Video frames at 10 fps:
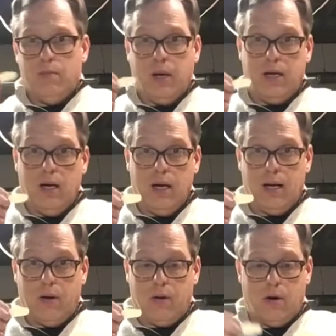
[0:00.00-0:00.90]
my
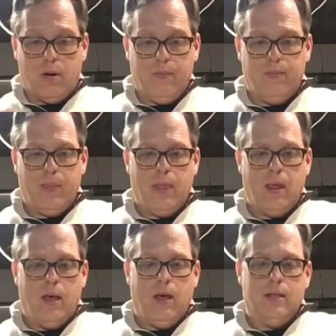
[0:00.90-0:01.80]
cutout arm.
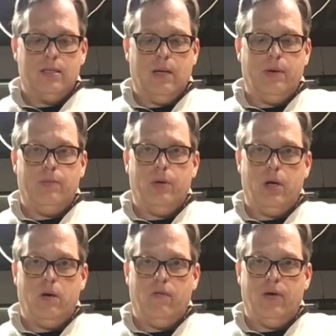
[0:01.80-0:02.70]
See, I'm going to put
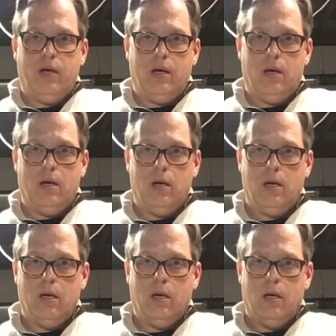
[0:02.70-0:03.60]
it over here
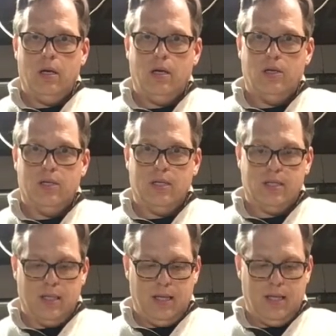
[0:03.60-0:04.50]

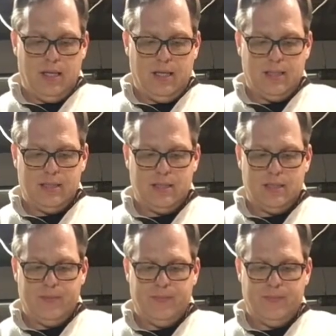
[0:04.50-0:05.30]
just like this.